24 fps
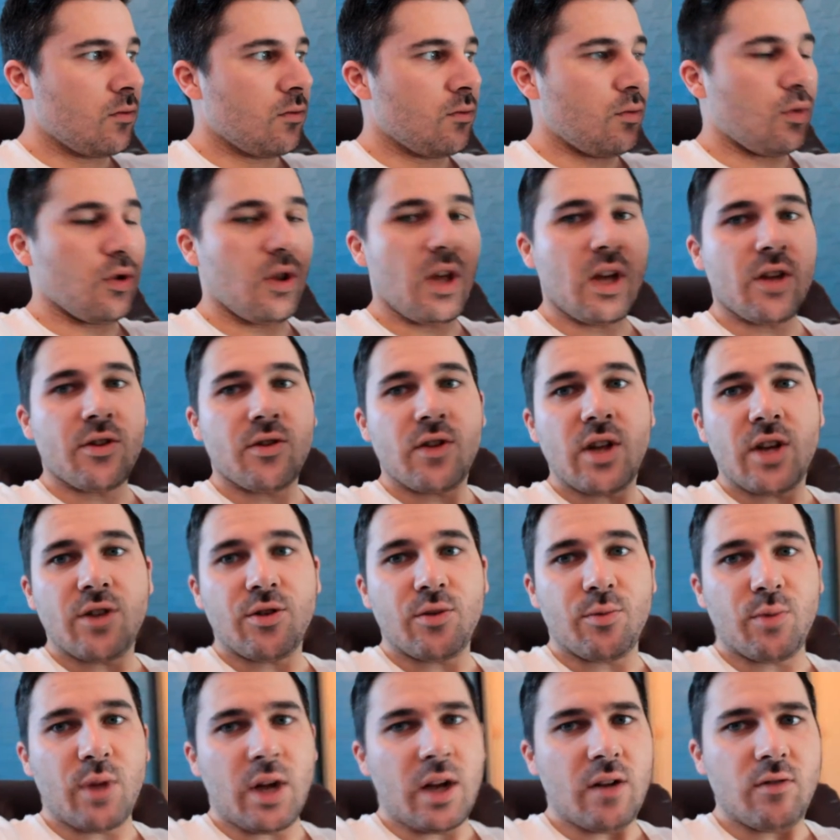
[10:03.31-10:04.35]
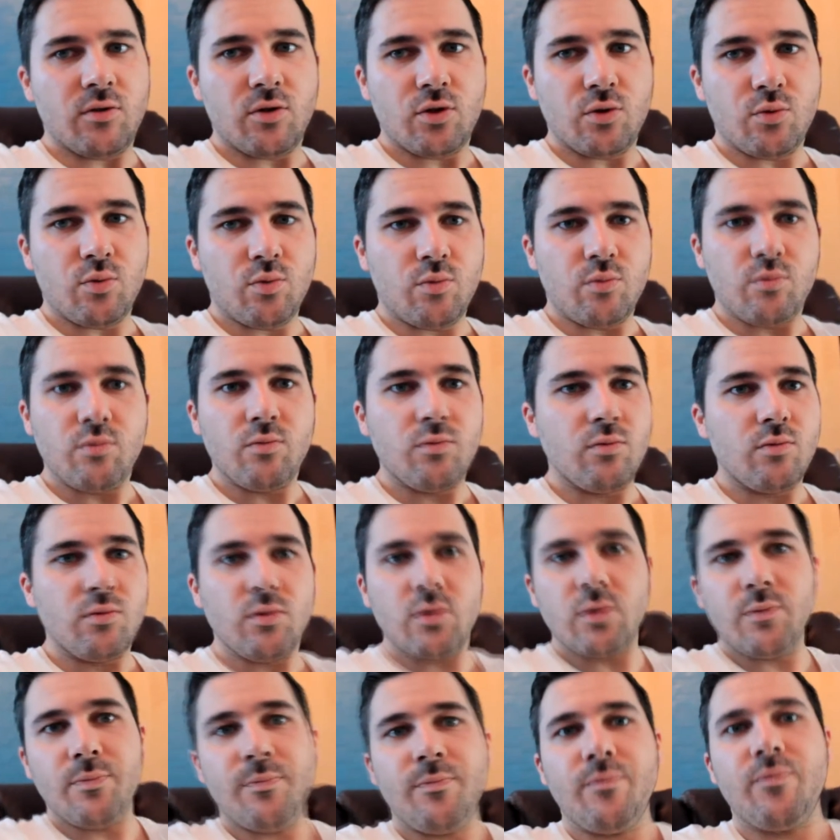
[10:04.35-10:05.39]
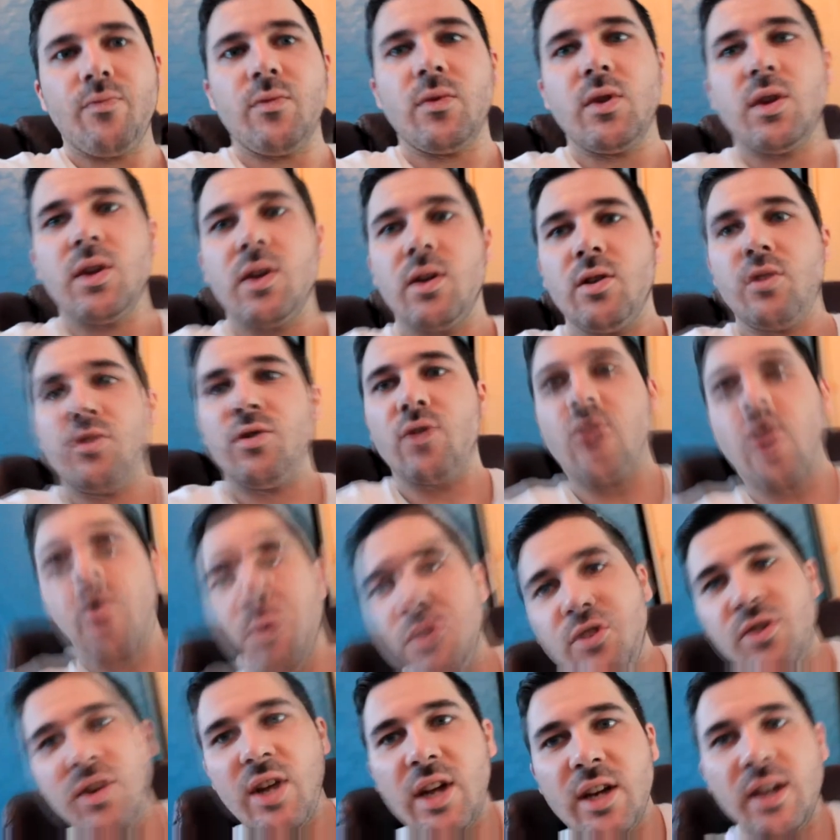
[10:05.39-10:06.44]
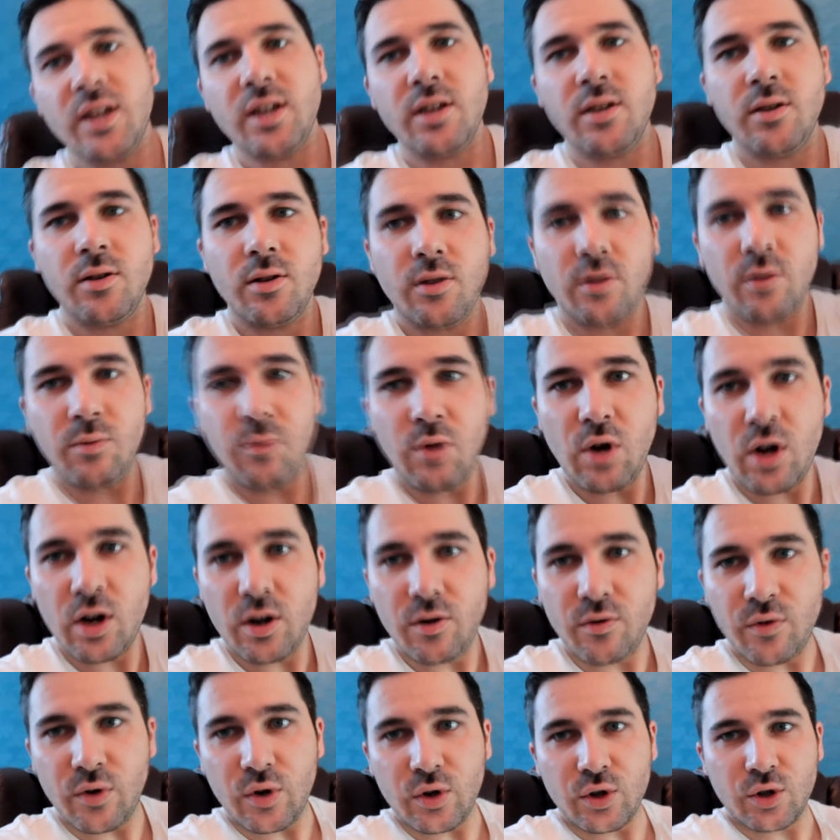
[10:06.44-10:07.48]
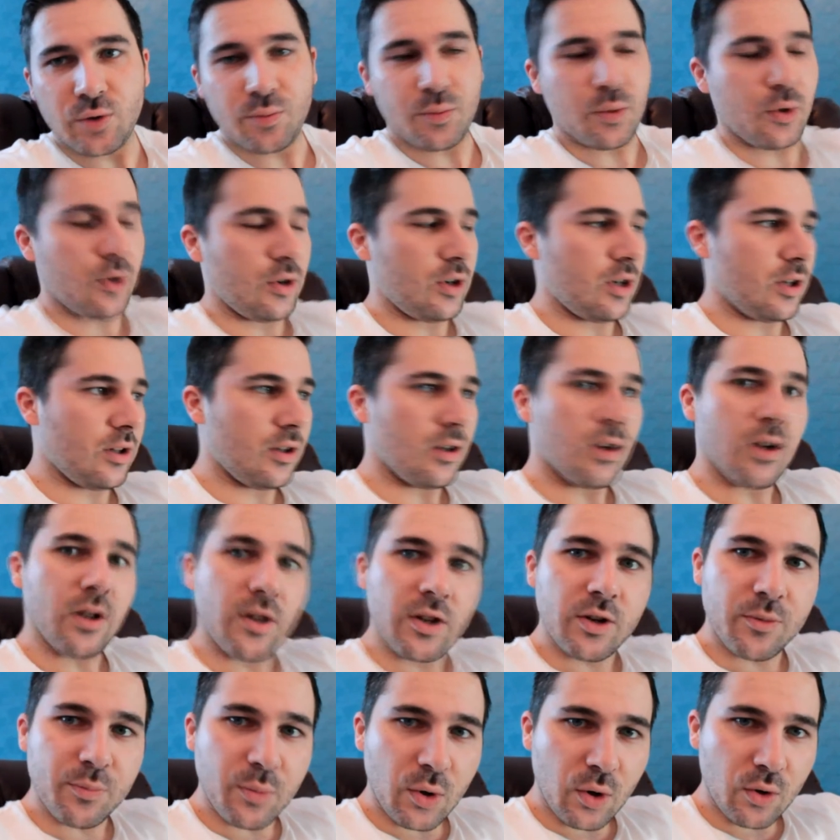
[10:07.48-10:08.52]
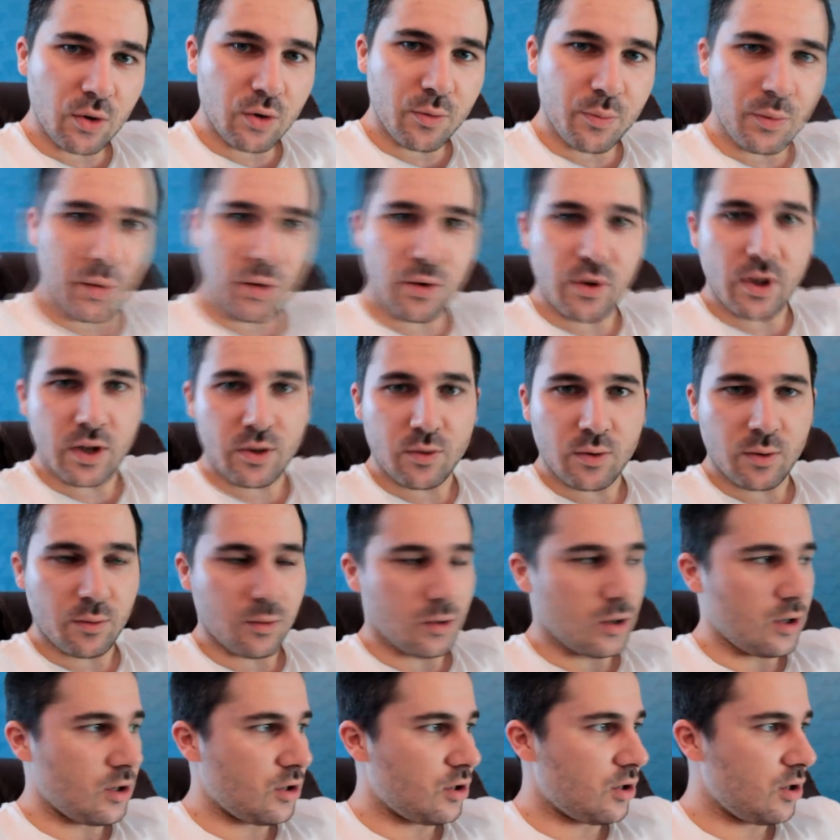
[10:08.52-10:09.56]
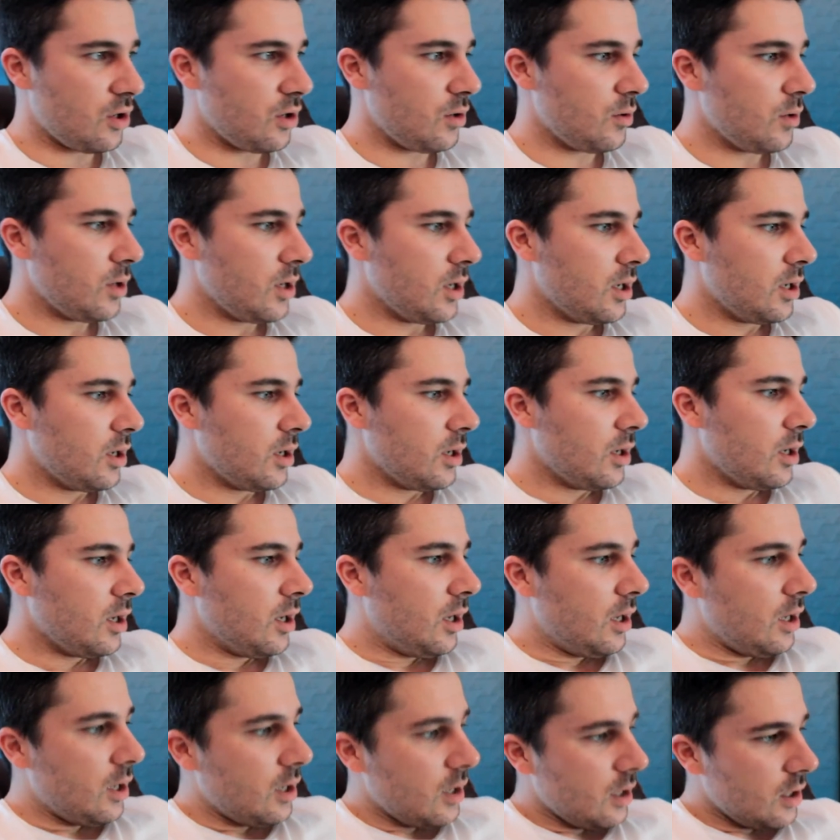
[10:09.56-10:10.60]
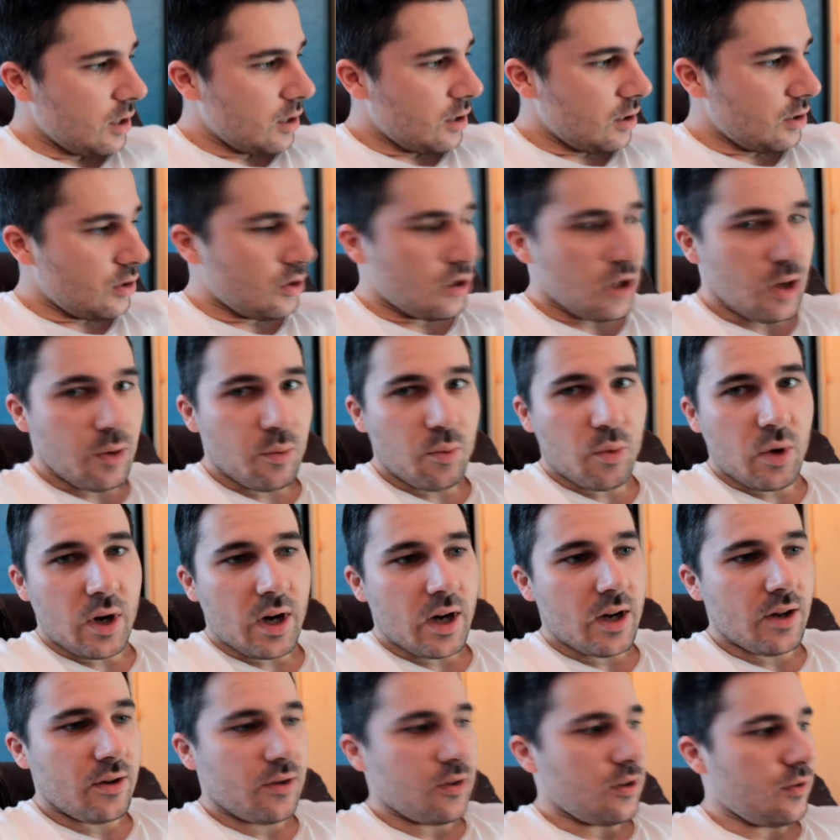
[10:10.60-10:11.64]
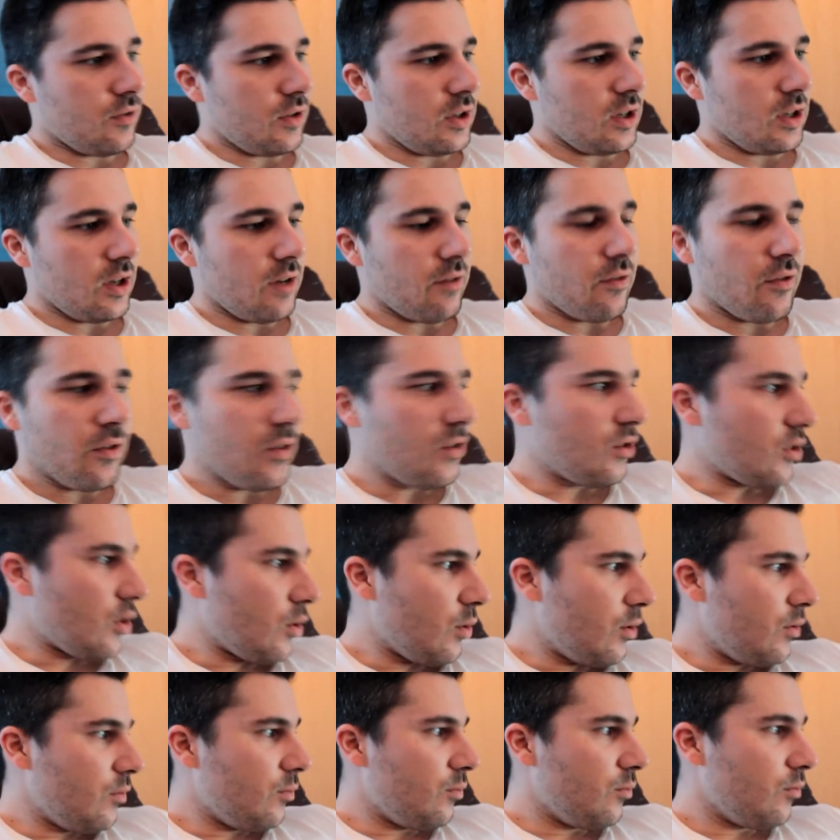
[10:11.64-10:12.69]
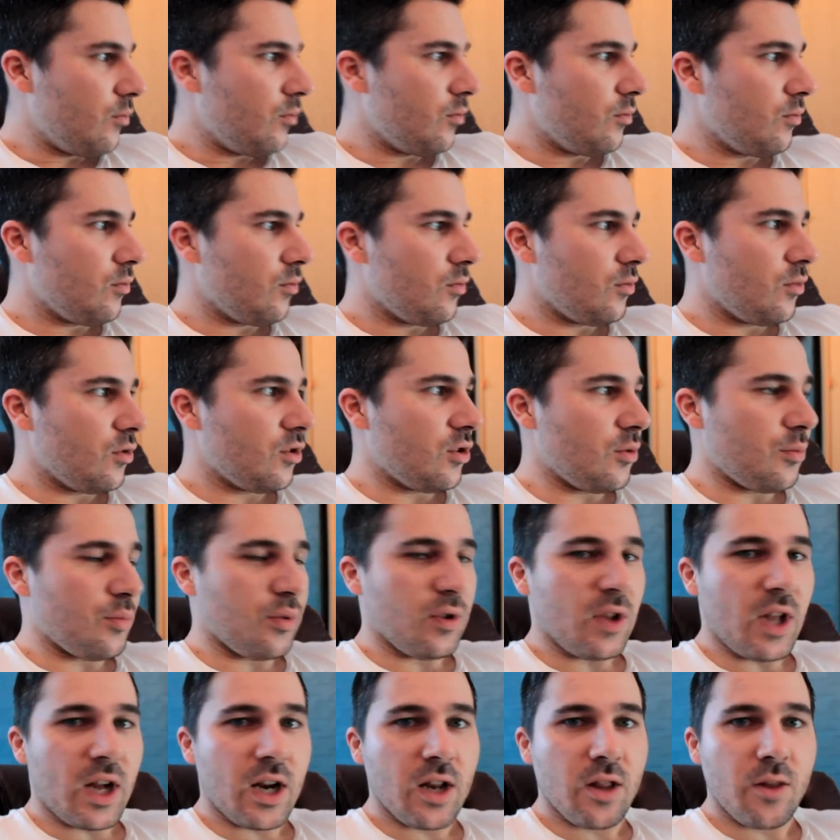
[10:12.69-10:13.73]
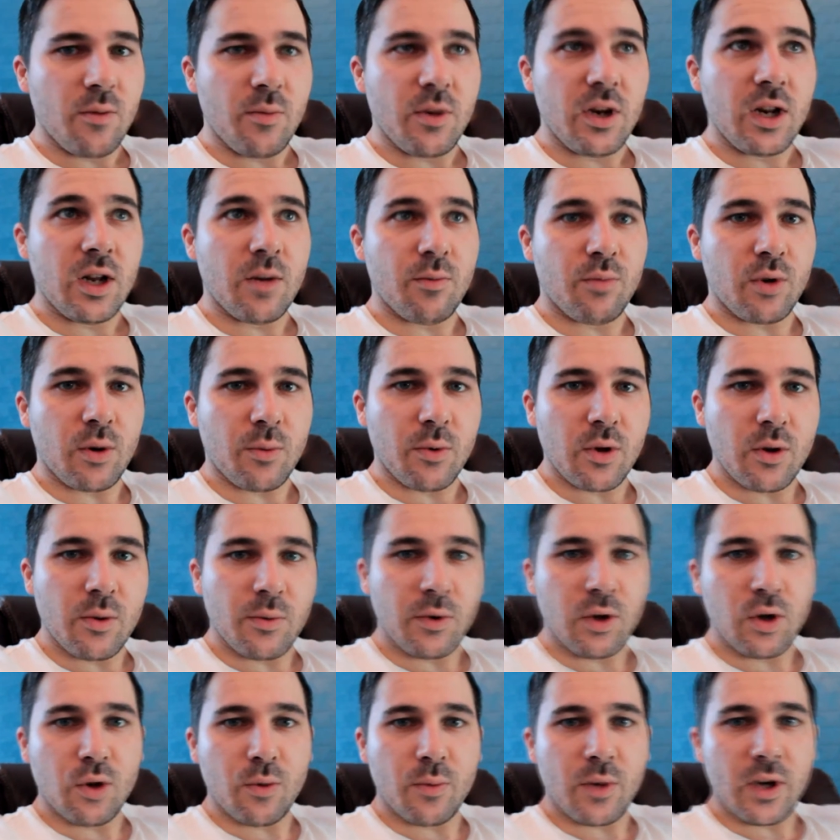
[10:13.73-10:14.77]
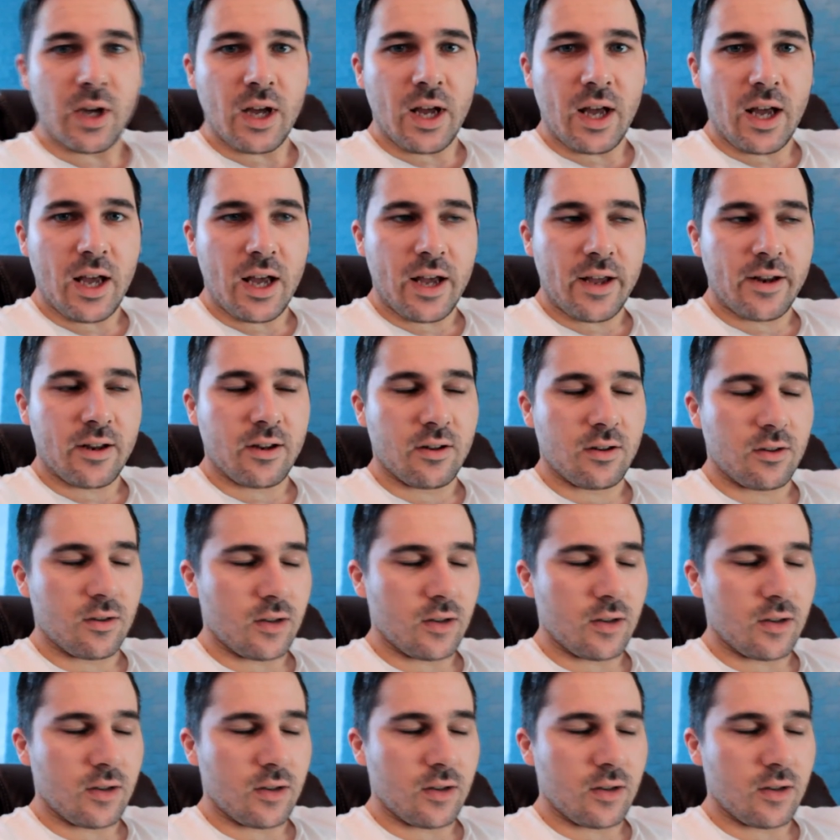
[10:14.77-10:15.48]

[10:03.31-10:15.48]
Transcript: But that's the plan. Slow and steady. I'm not in a rush putting on this bulk, but that's what I'm going to do. Gym-wise, I think everything's going to plan at the minute. I'm probably a little bit ahead.